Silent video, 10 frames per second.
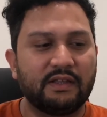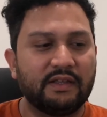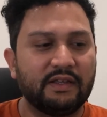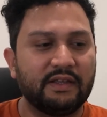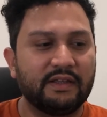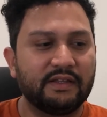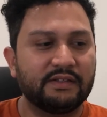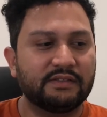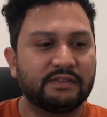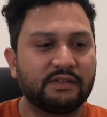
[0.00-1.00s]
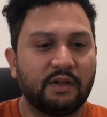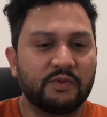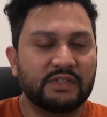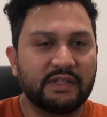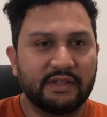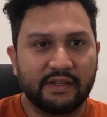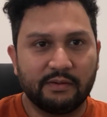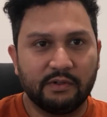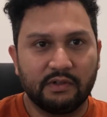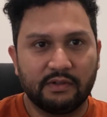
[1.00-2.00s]
is almost
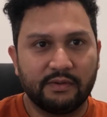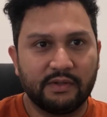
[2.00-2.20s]
unthinkable.